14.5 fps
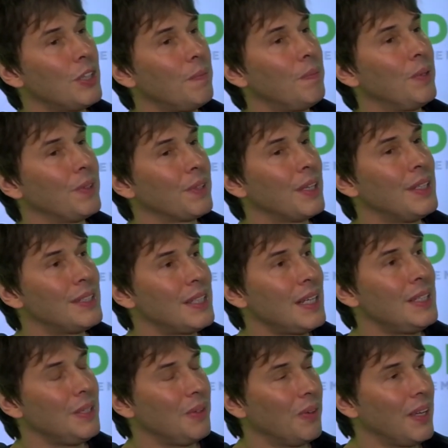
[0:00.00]
double
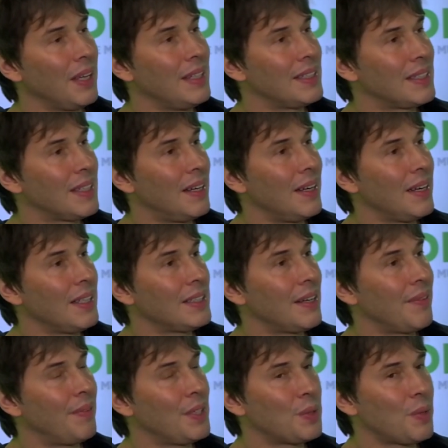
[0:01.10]
continually in size
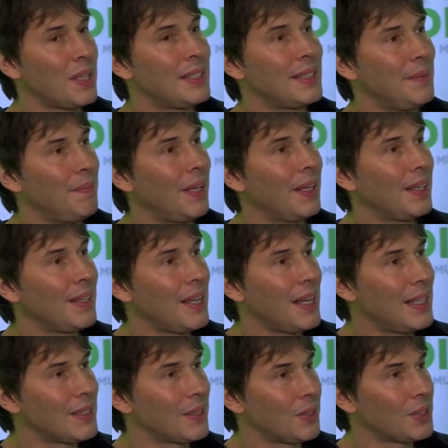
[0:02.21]
every 20 billion
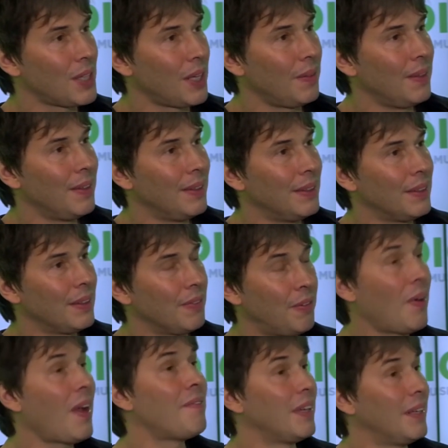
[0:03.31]
years or so,
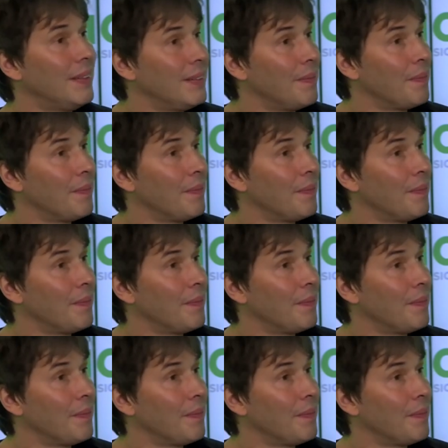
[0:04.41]
forever.